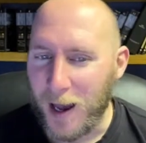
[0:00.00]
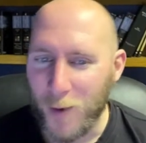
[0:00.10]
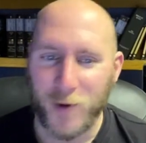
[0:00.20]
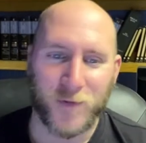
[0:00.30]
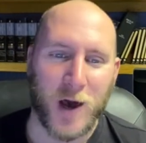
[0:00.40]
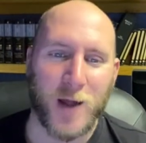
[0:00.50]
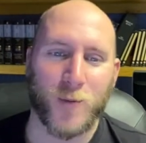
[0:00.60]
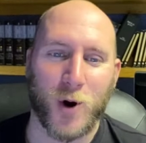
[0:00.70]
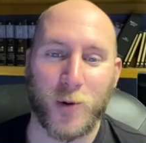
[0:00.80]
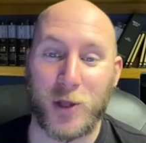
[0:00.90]
would have gone
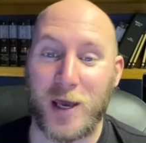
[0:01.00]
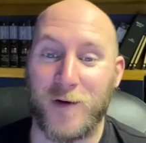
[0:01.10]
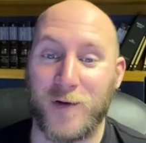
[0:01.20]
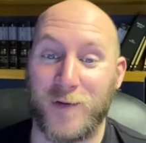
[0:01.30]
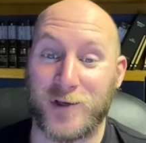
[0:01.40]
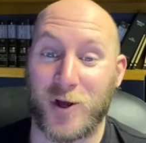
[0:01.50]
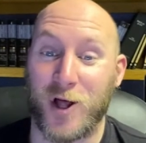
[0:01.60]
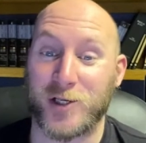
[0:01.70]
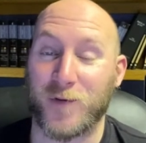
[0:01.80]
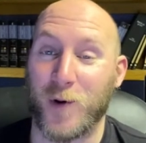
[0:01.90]
more with, like, if it's a
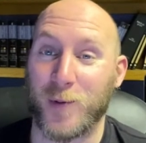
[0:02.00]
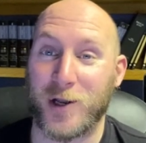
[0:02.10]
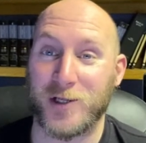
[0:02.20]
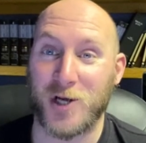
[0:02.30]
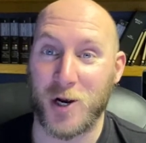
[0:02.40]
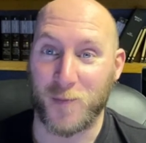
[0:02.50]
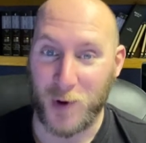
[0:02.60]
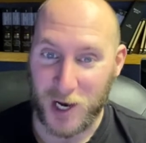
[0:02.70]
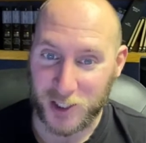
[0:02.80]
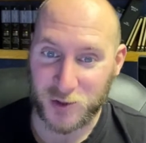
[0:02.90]
claustrophobic in a dark
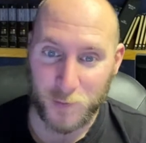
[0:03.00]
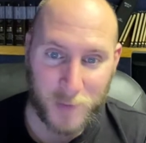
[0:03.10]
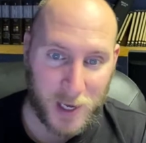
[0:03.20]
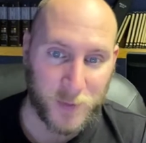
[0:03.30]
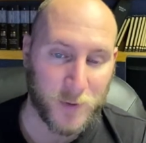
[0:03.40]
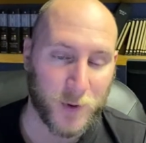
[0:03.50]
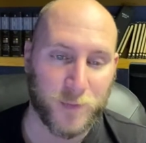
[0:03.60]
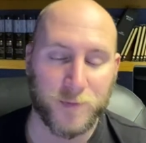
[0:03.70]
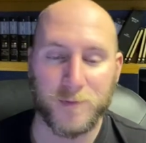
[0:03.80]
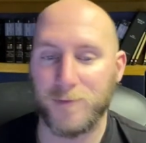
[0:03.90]
box, maybe, but
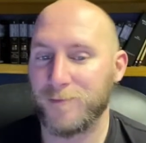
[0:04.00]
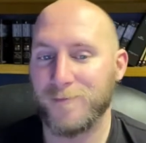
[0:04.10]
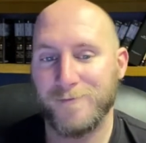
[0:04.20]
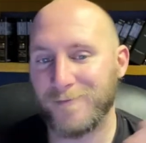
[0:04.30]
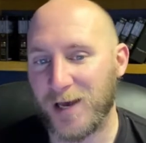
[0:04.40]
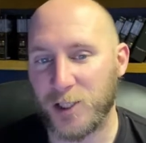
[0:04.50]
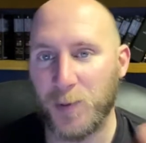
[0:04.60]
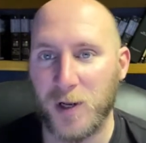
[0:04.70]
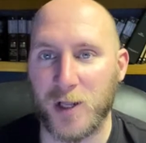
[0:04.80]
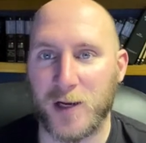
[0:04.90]
I
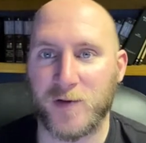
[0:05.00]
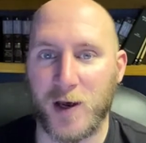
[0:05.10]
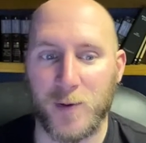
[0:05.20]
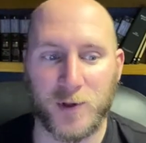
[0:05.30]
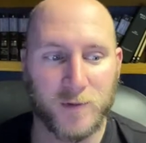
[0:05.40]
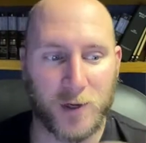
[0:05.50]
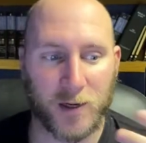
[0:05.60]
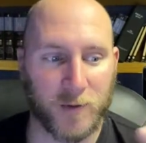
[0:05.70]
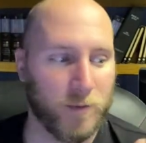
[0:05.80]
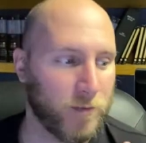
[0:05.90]
spend a lot of time in kind
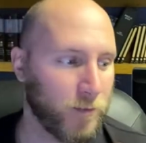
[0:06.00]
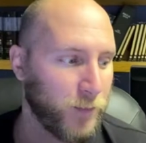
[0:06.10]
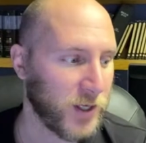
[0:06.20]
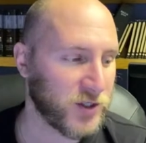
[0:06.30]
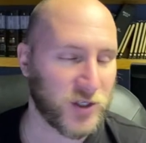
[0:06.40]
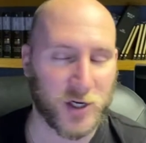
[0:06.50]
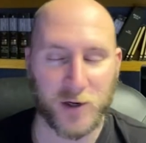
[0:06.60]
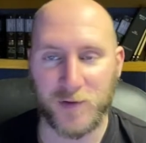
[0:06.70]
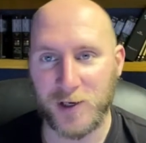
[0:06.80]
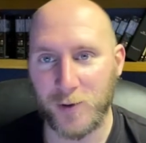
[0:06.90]
of places here,
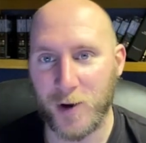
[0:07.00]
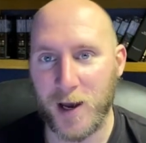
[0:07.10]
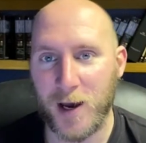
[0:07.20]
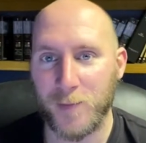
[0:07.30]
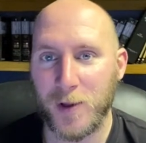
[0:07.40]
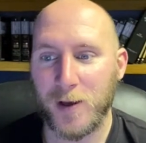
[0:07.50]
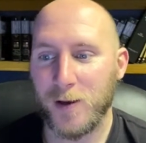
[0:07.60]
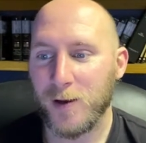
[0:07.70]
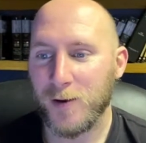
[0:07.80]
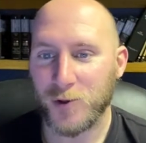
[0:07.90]
even here where I am.
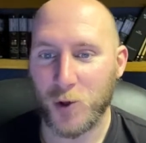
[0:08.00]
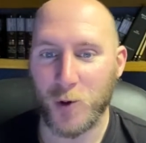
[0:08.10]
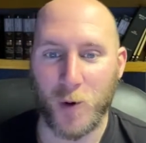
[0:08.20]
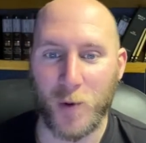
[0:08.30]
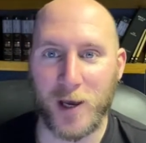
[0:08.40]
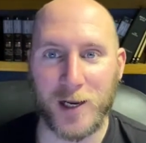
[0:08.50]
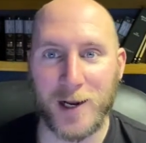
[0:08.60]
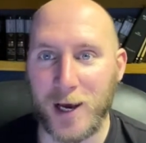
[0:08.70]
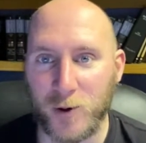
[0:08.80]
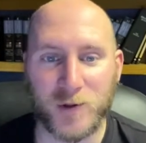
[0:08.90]
There's only one way in and
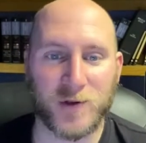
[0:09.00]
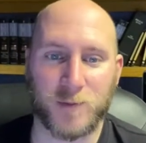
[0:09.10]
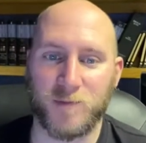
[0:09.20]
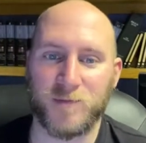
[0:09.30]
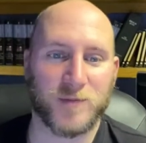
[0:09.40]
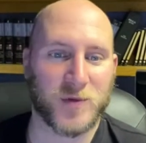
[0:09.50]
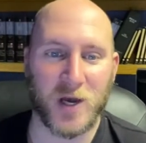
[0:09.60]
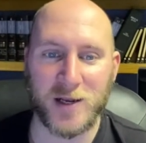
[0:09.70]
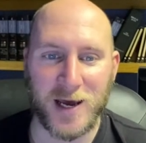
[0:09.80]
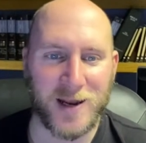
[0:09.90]
out. So
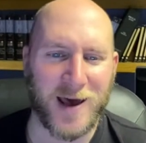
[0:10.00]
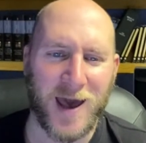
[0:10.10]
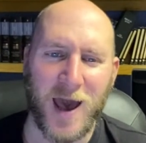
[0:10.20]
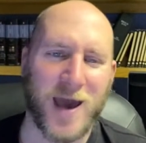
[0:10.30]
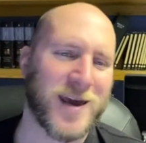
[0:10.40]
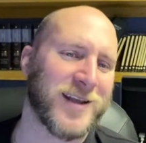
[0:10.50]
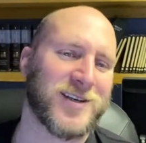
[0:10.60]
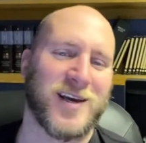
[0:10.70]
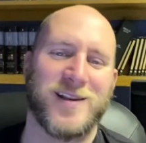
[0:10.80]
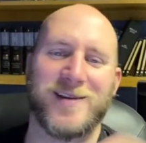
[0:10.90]
I gotta
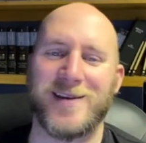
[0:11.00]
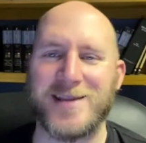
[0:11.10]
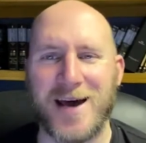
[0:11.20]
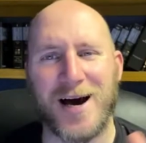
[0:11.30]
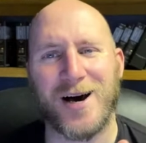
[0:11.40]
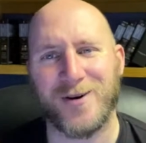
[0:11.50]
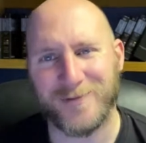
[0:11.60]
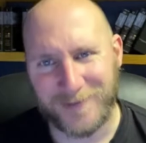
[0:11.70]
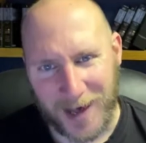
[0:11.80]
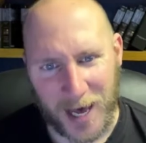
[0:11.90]
say,
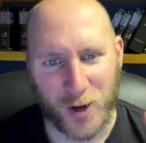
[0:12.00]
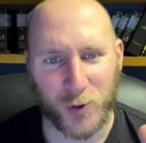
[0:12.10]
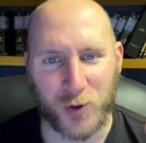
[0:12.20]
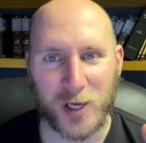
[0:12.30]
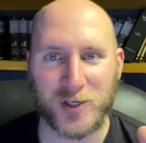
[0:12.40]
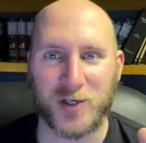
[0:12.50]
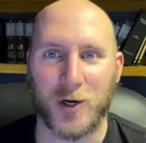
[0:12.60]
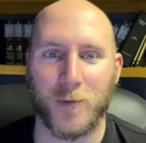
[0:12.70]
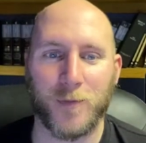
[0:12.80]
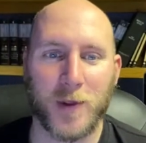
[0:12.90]
no, I don't think
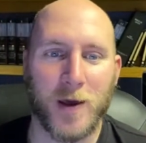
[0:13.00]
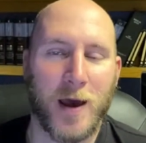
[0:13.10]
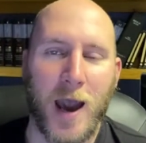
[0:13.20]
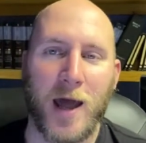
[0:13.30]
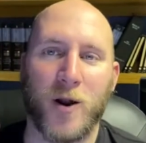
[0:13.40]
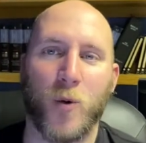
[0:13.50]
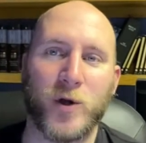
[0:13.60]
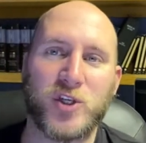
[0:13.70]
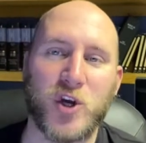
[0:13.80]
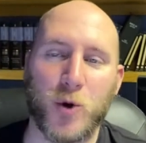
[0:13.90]
so. I don't know.
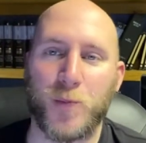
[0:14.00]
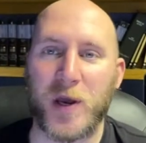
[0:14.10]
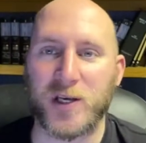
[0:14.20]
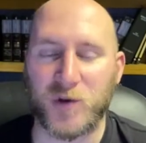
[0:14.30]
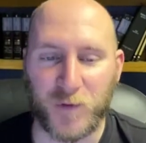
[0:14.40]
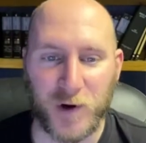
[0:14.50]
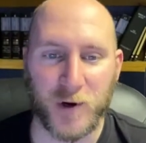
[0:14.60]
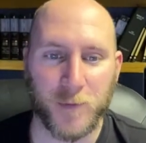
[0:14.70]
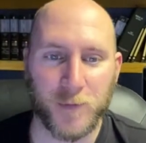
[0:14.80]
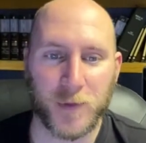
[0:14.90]
What's your biggest
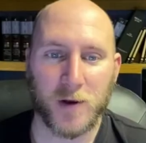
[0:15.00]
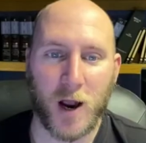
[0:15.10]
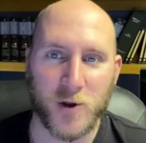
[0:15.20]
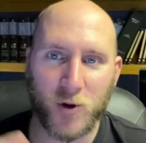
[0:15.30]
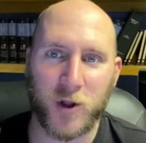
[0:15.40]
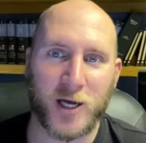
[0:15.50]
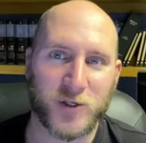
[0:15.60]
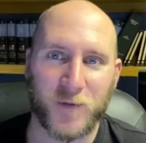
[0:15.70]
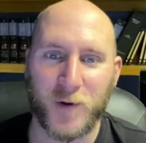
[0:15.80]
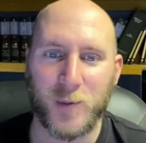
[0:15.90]
fear? Are you
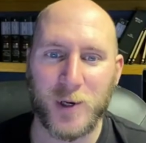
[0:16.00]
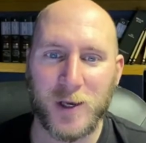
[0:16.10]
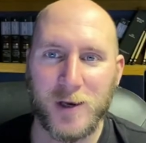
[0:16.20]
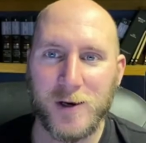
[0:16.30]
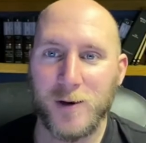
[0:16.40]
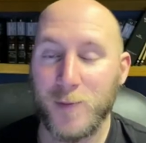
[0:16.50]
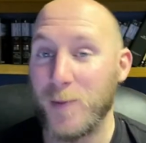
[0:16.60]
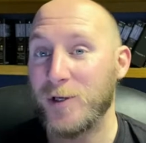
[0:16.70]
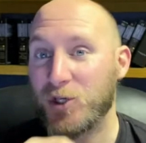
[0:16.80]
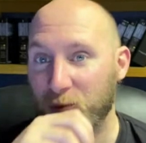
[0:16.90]
claustrophobic?
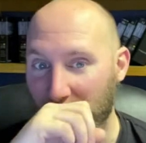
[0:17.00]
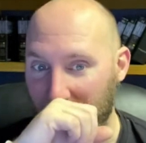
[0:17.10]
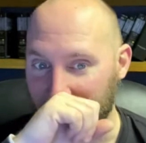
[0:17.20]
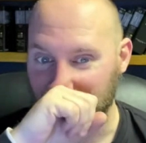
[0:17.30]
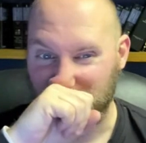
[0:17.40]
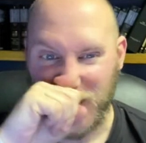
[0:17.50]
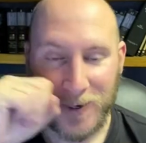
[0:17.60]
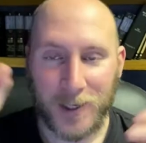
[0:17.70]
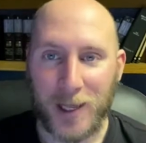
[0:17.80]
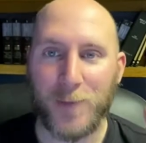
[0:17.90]
Maybe it's spiders.
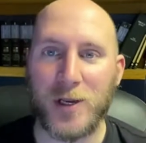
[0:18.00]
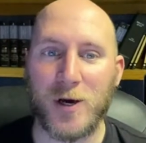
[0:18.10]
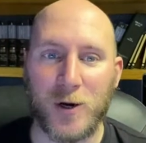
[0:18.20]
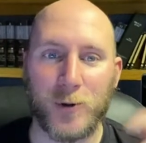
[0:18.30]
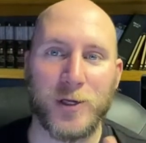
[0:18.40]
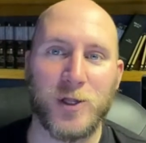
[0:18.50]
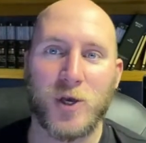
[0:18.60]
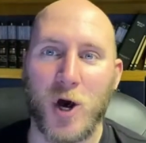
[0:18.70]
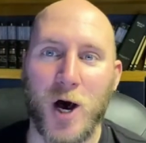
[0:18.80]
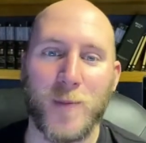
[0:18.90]
Let me know in the
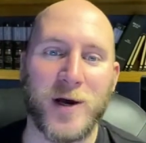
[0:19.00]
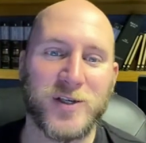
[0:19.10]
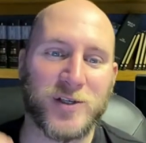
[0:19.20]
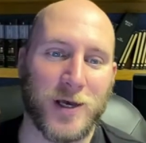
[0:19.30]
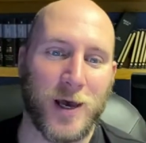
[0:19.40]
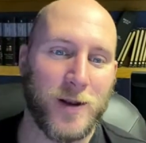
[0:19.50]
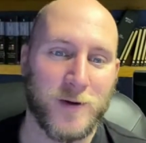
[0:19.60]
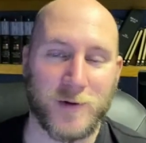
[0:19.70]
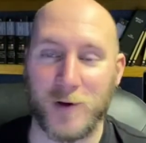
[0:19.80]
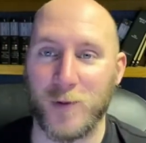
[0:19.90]
comments and
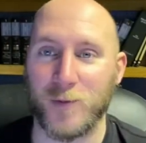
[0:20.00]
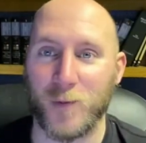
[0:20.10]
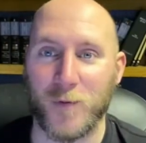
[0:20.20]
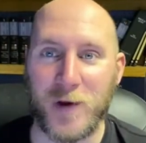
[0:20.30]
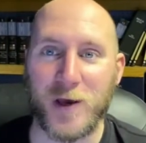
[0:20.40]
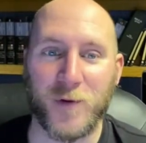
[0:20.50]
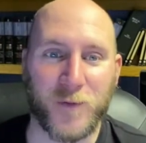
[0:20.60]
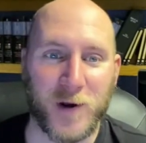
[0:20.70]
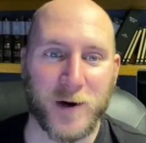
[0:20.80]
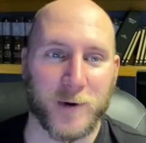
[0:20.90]
reveal your
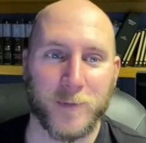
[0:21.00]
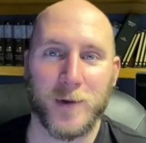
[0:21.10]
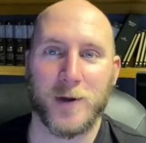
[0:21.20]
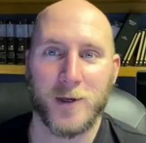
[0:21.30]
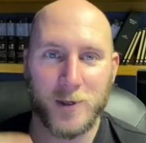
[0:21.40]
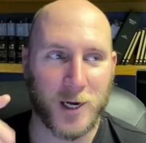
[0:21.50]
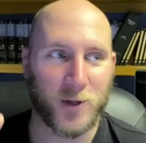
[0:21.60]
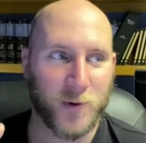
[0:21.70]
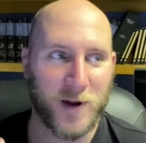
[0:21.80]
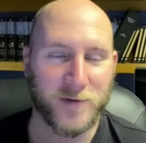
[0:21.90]
fear. Not
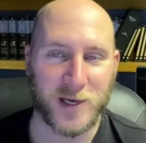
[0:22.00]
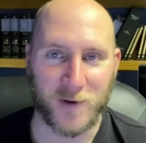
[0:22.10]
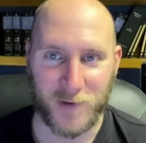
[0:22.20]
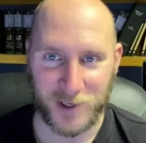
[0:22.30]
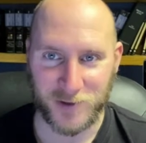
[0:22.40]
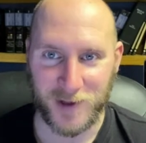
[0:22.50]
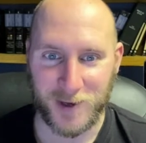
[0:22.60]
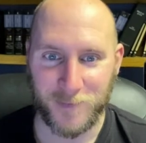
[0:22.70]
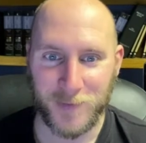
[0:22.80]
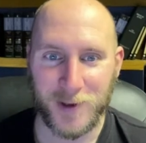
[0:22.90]
that we'd ever take advantage of
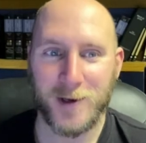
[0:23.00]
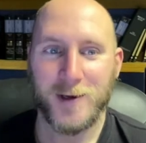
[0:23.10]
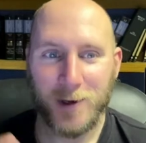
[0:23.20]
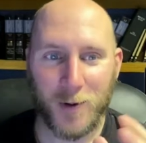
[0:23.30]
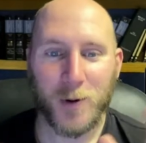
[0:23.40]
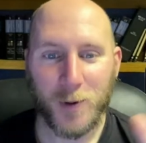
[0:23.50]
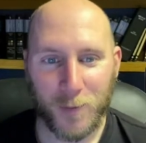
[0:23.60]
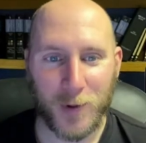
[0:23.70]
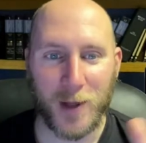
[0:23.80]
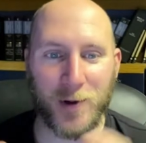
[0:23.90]
that.
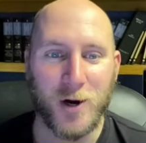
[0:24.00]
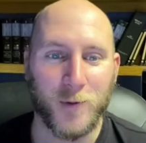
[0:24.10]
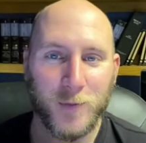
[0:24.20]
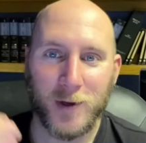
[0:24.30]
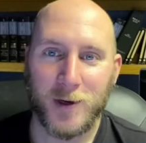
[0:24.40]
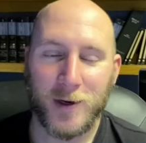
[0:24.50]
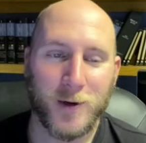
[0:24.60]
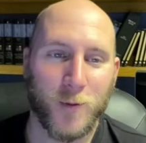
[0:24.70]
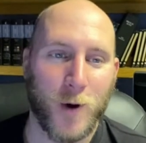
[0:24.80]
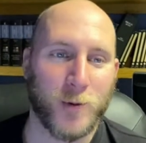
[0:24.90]
But let me know.
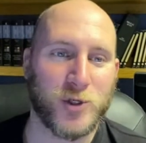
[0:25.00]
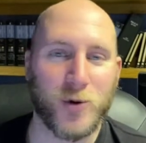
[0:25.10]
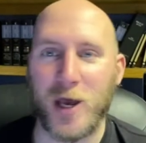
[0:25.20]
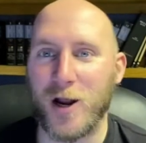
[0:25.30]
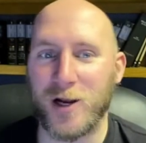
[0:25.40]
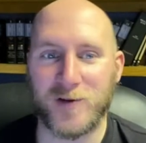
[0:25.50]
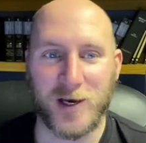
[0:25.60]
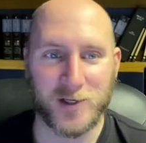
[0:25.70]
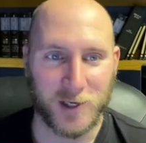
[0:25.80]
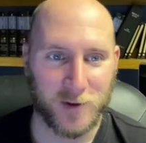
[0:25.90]
What would you get on a
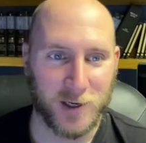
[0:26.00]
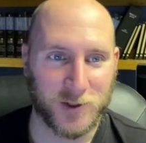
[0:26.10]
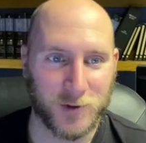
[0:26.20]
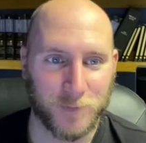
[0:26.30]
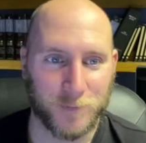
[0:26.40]
test like this?